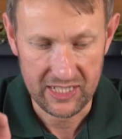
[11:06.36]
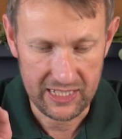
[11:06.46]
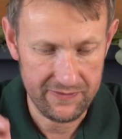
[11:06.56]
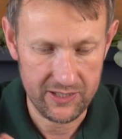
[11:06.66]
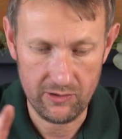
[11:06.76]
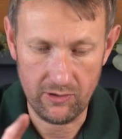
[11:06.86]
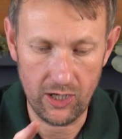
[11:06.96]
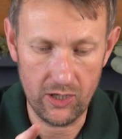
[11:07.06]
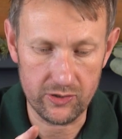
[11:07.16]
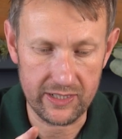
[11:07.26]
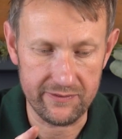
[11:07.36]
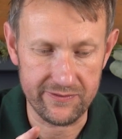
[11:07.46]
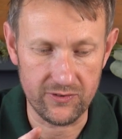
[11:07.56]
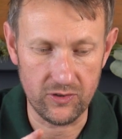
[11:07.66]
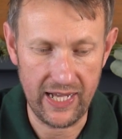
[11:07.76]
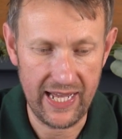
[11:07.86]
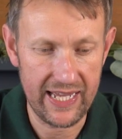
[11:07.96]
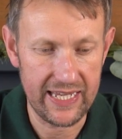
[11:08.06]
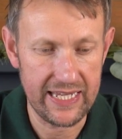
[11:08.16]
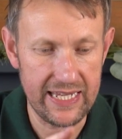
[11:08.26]
if you are looking for
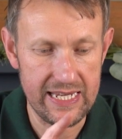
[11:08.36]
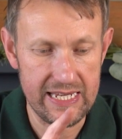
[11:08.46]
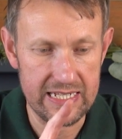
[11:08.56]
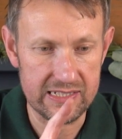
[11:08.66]
a